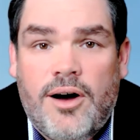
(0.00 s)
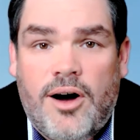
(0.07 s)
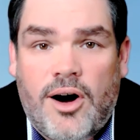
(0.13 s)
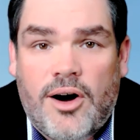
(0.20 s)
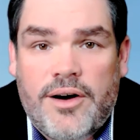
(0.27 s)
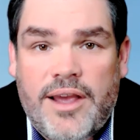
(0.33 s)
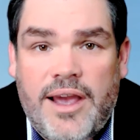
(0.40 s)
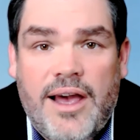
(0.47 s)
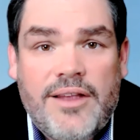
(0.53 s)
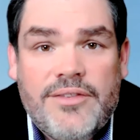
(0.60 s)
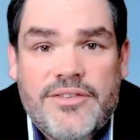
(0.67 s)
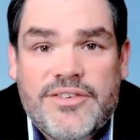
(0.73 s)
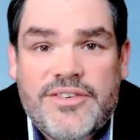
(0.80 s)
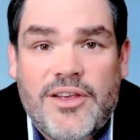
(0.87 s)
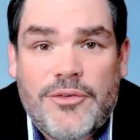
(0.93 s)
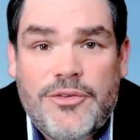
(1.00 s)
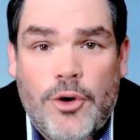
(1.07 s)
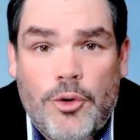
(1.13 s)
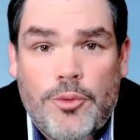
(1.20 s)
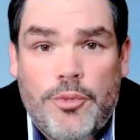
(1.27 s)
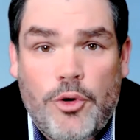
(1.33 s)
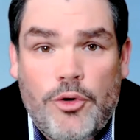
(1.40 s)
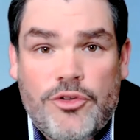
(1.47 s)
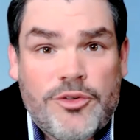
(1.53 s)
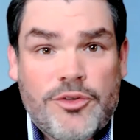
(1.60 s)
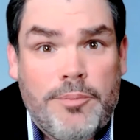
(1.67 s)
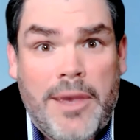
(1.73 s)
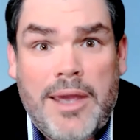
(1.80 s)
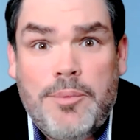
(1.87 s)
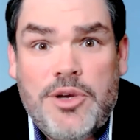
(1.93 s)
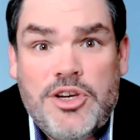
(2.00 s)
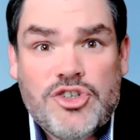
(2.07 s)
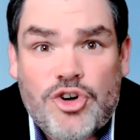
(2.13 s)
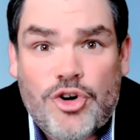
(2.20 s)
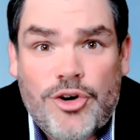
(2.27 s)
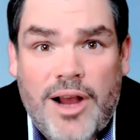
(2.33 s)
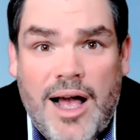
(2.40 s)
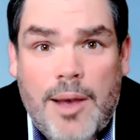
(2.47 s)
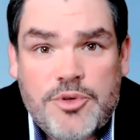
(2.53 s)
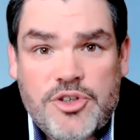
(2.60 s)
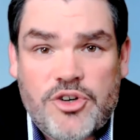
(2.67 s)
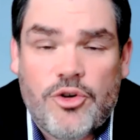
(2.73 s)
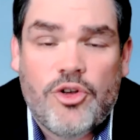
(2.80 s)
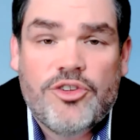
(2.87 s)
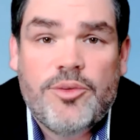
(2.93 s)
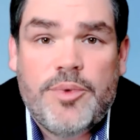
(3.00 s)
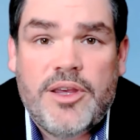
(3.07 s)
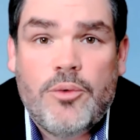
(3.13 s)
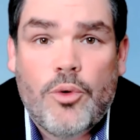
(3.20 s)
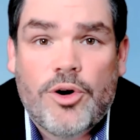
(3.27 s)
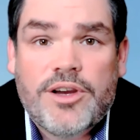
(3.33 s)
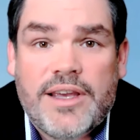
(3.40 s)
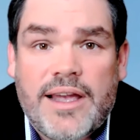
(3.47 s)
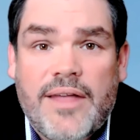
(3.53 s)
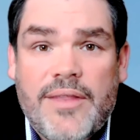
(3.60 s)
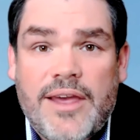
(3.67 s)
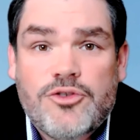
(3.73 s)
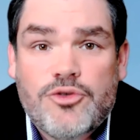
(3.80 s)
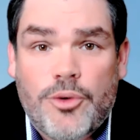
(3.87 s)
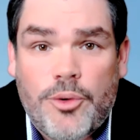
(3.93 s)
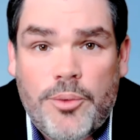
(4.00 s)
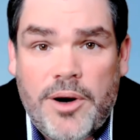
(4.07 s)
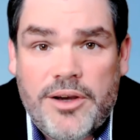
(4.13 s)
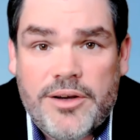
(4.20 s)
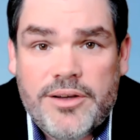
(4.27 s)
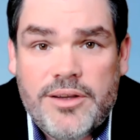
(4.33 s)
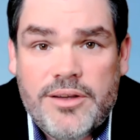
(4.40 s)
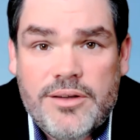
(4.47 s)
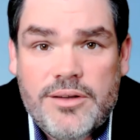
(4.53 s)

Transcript: hard hat and steel-toed boots, maybe shirt optional to be working on that drill rig.